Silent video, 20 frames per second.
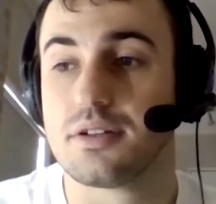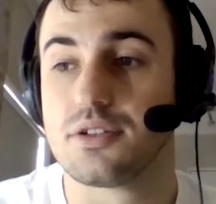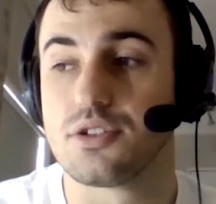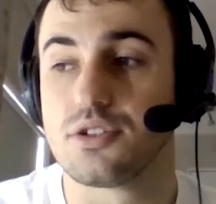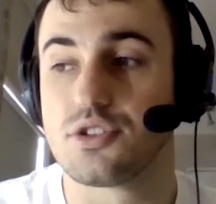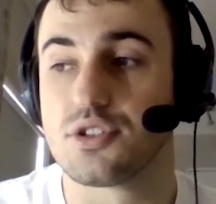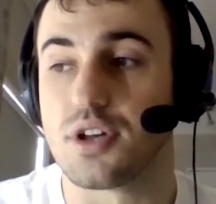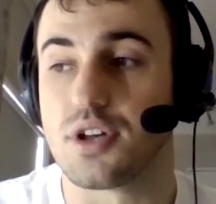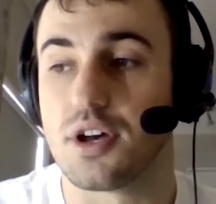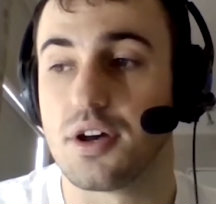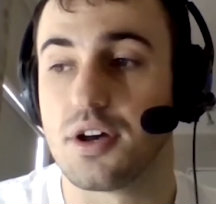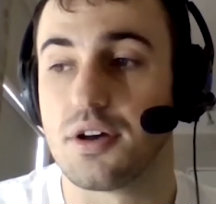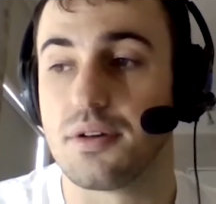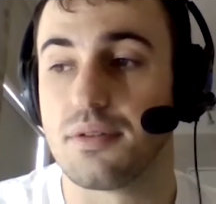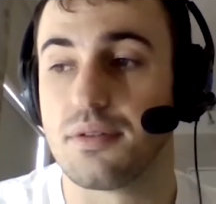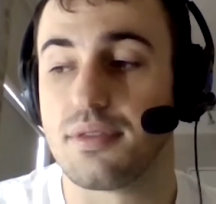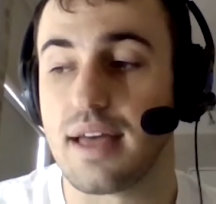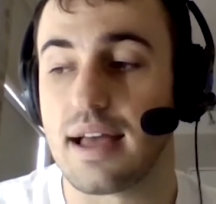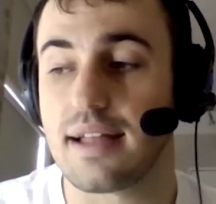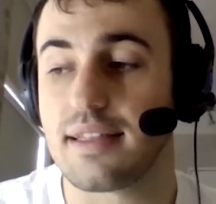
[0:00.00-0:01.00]

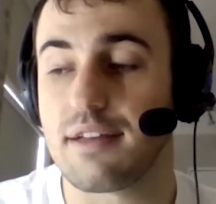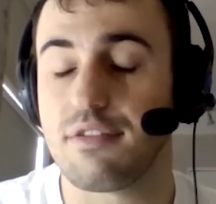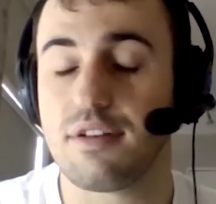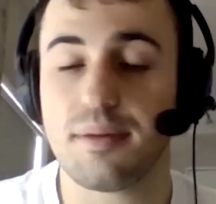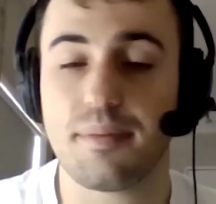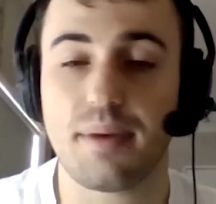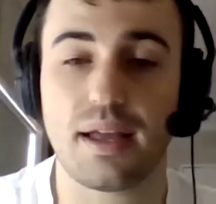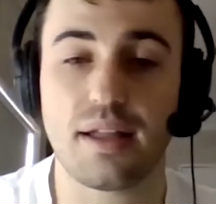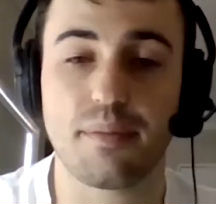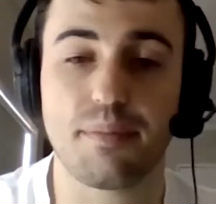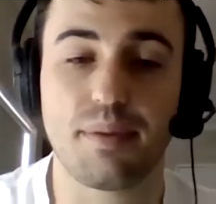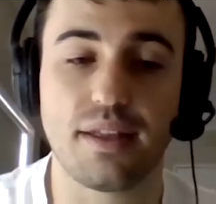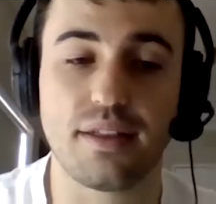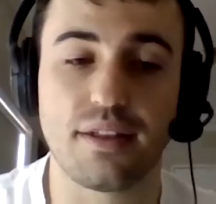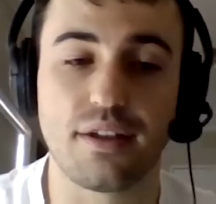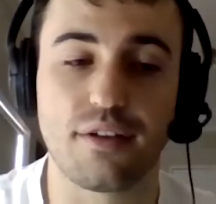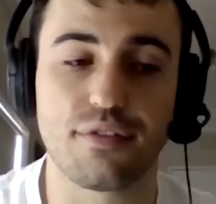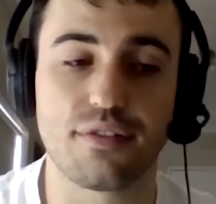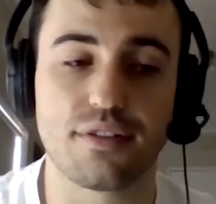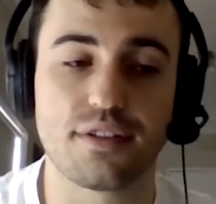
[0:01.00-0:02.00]
So that definitely made a big
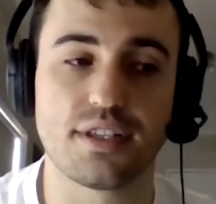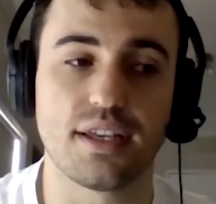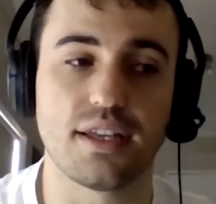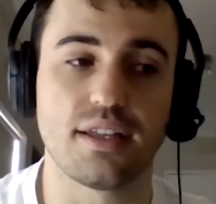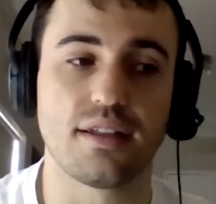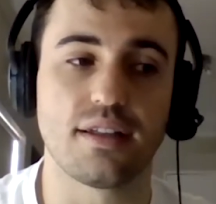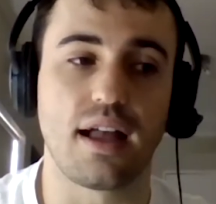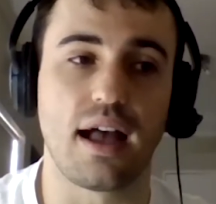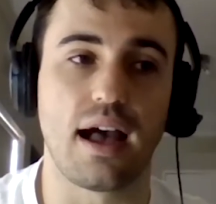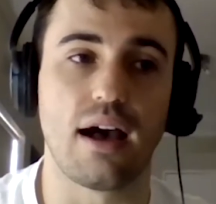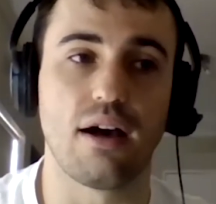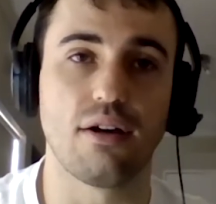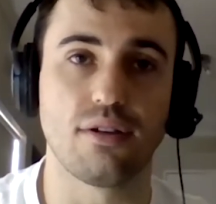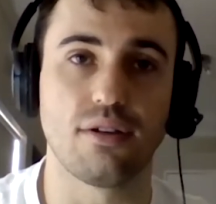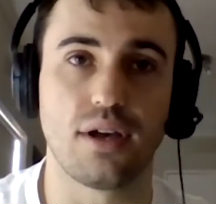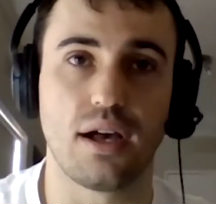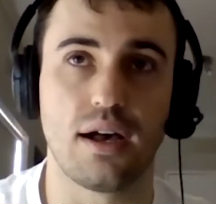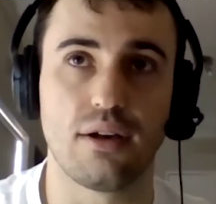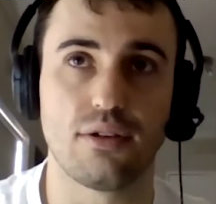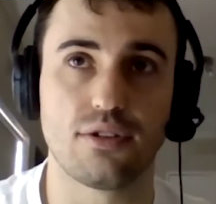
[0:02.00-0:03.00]
difference in how
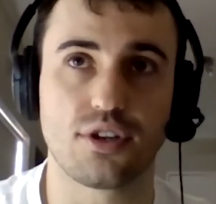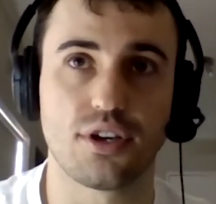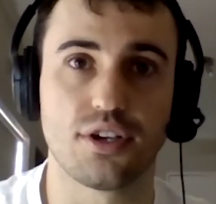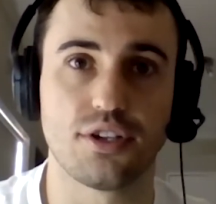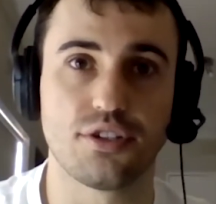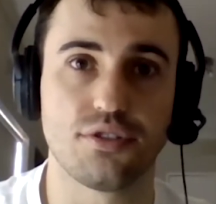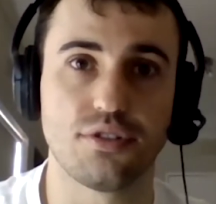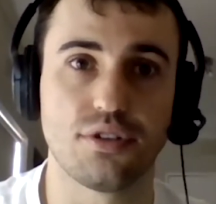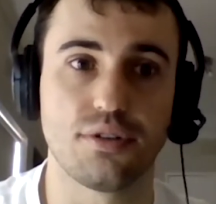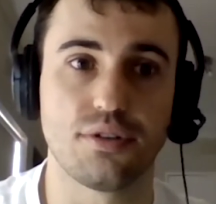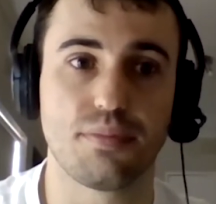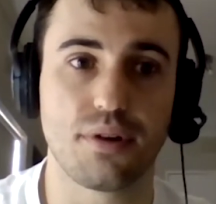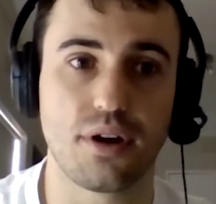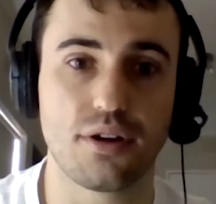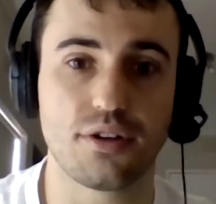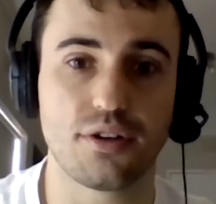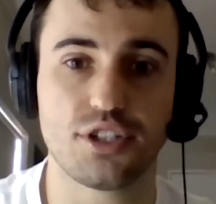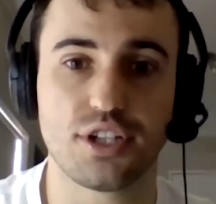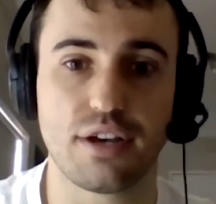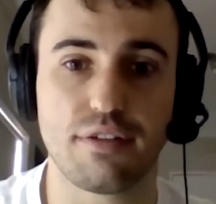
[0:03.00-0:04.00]
I was going to
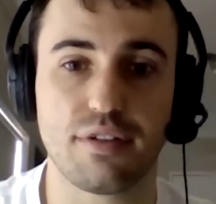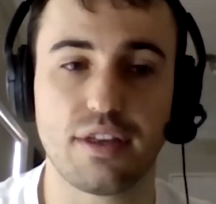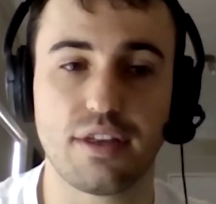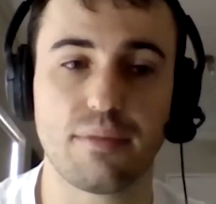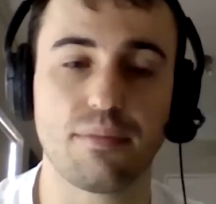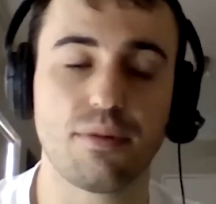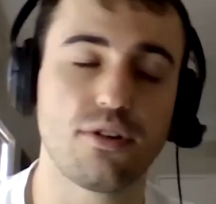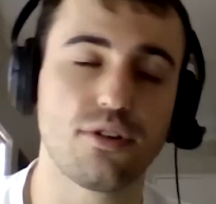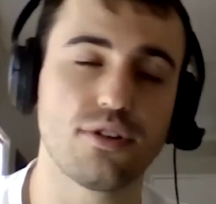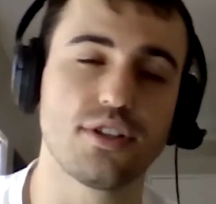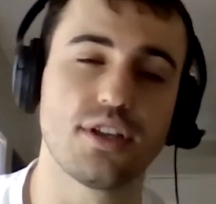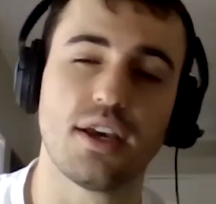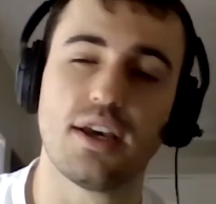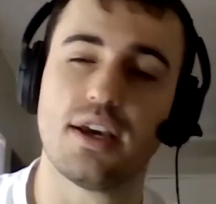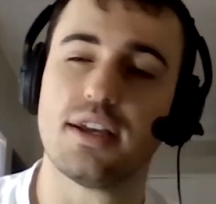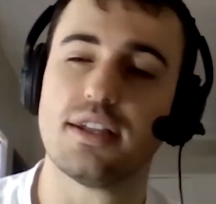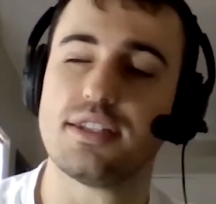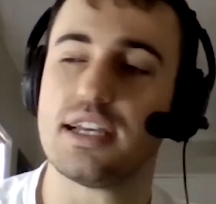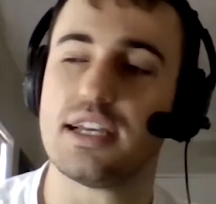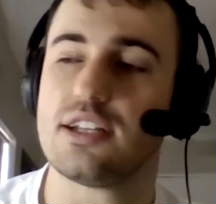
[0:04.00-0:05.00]
approach everything, because
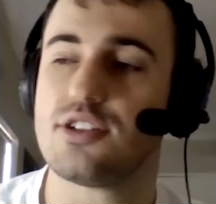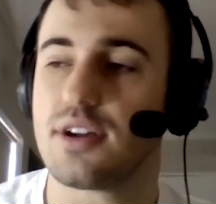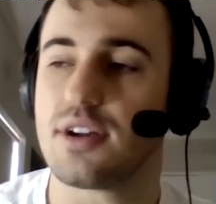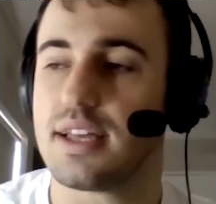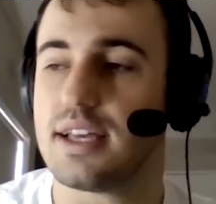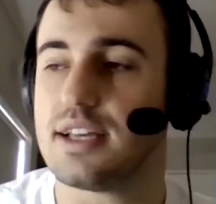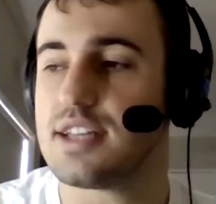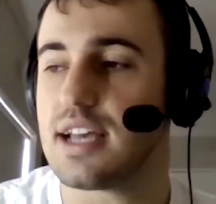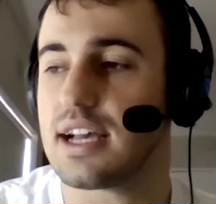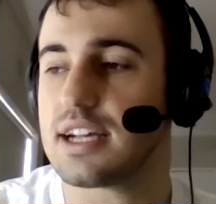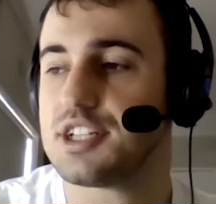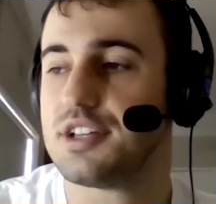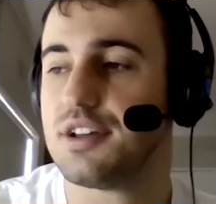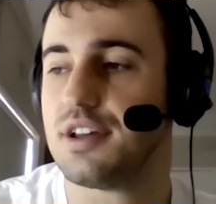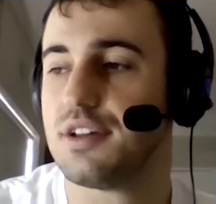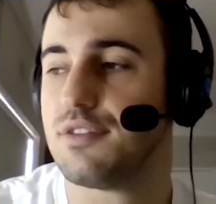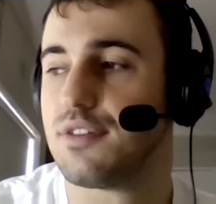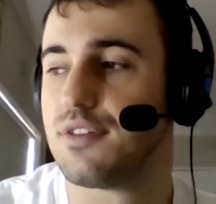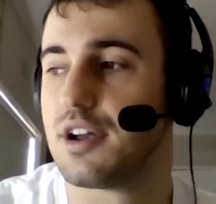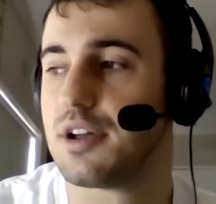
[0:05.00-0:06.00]
TikTok is
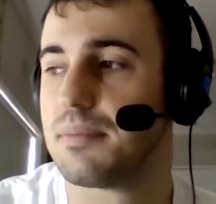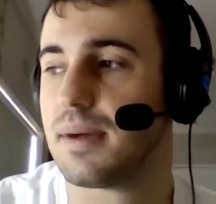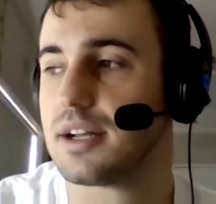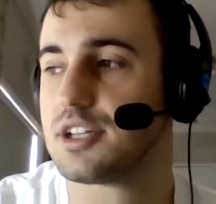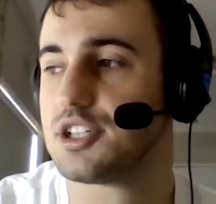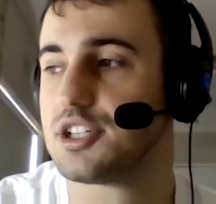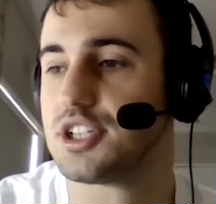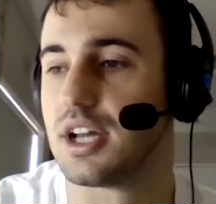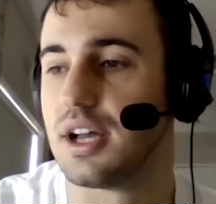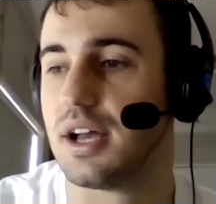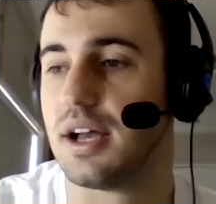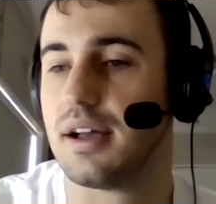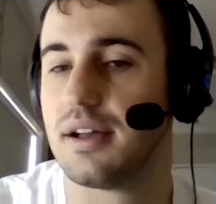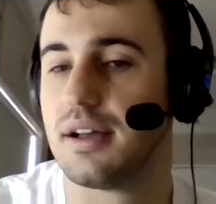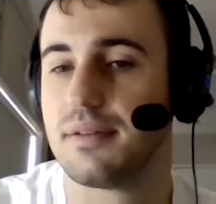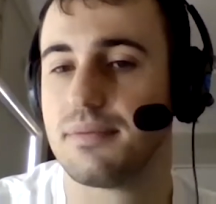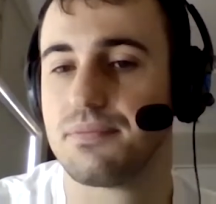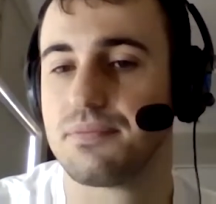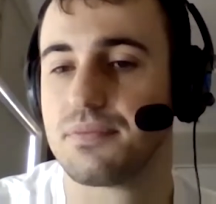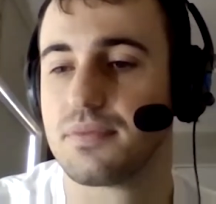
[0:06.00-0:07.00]
actually very much
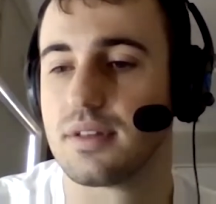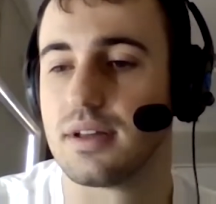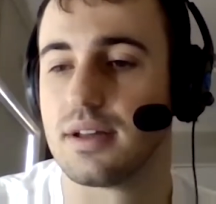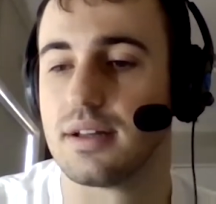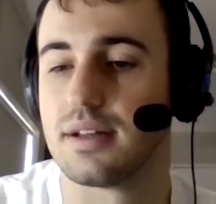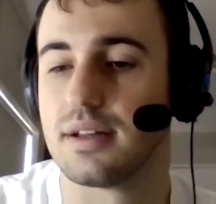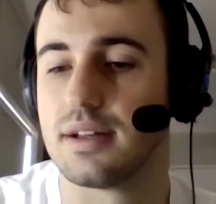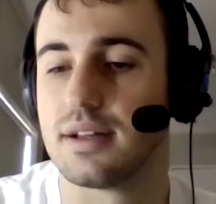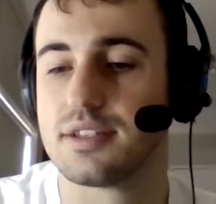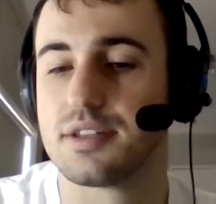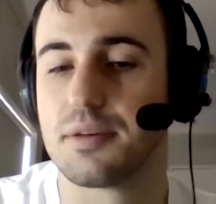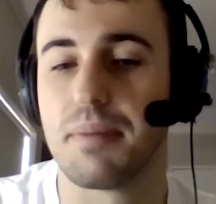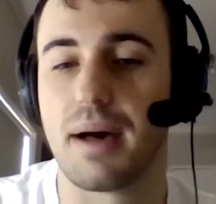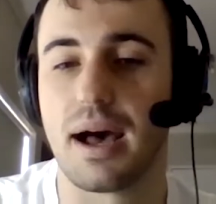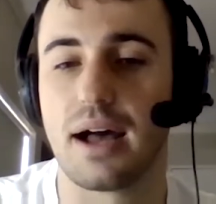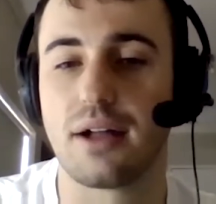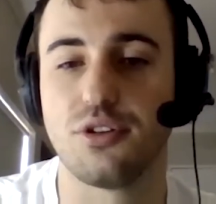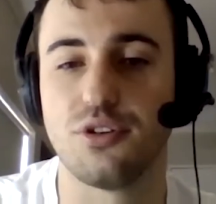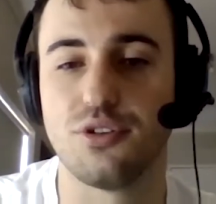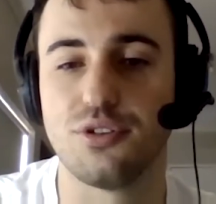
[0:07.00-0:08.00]
it's
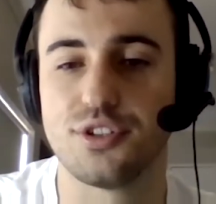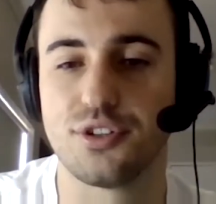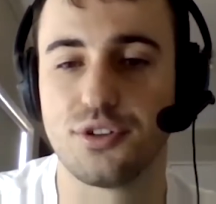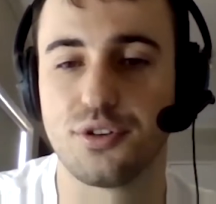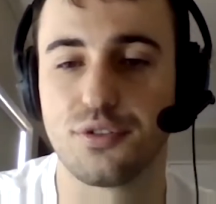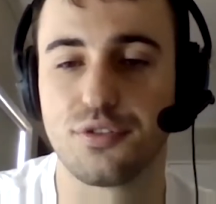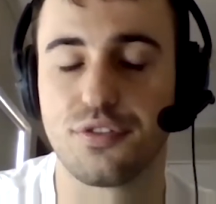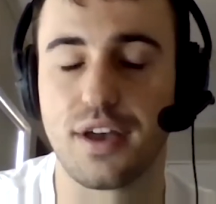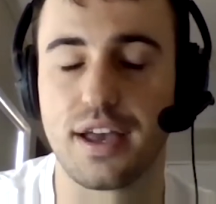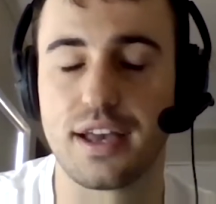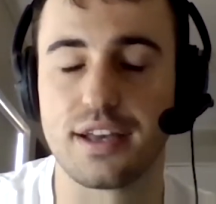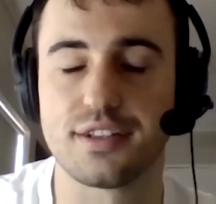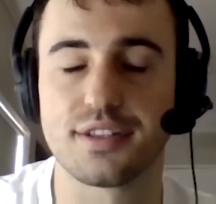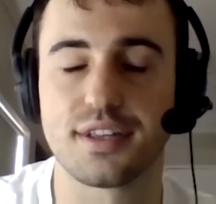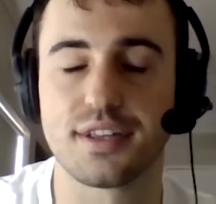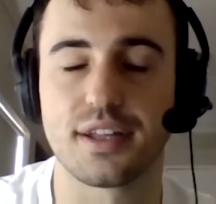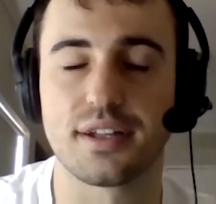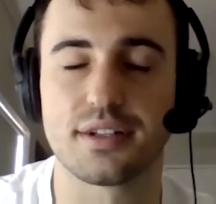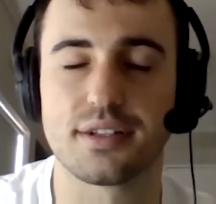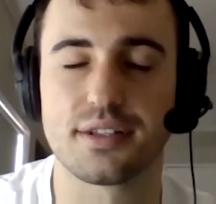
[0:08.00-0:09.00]
about using your face
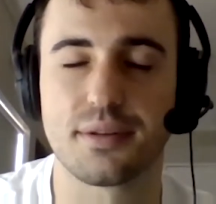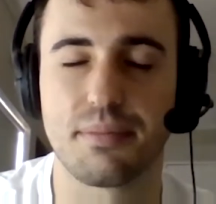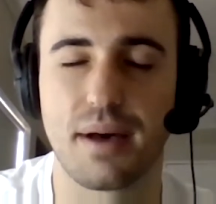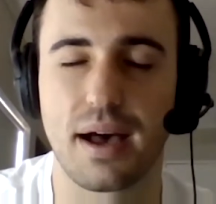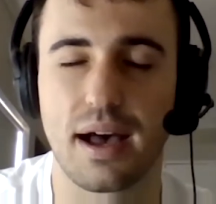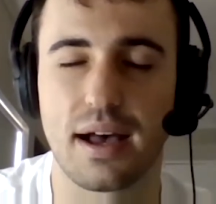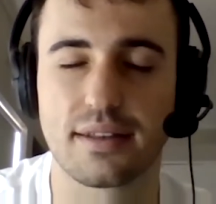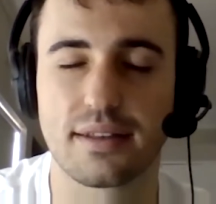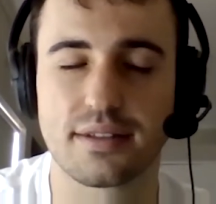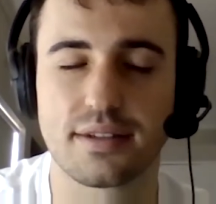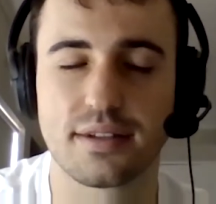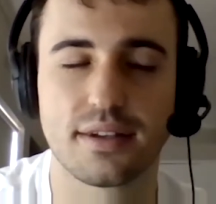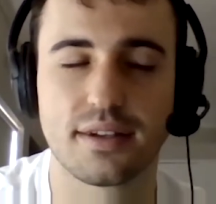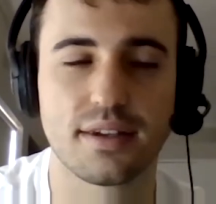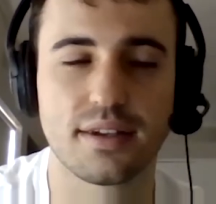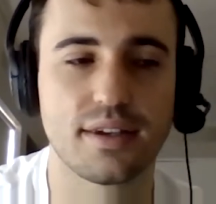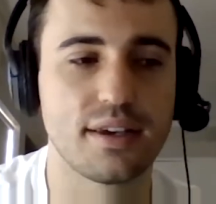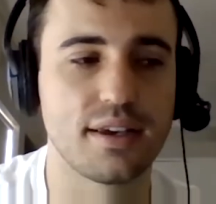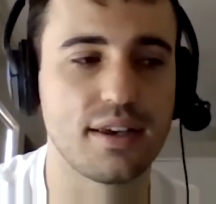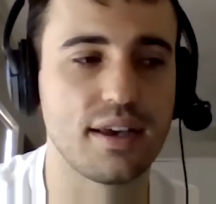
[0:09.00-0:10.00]
and it's about
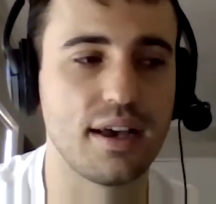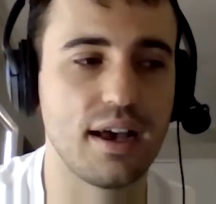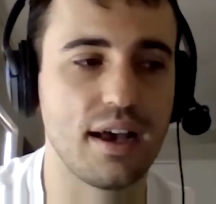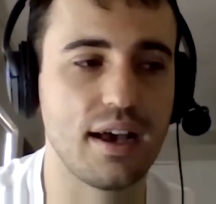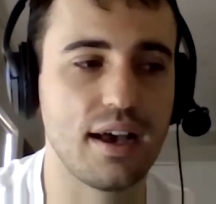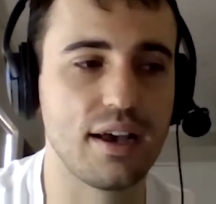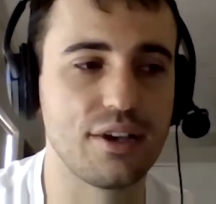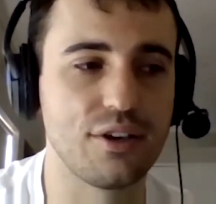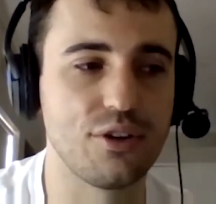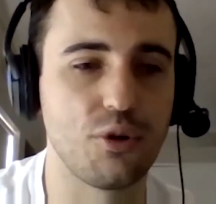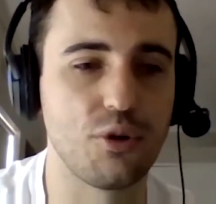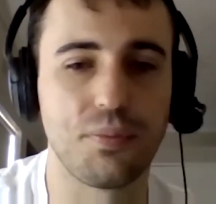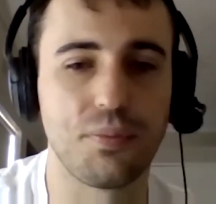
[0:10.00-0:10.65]
your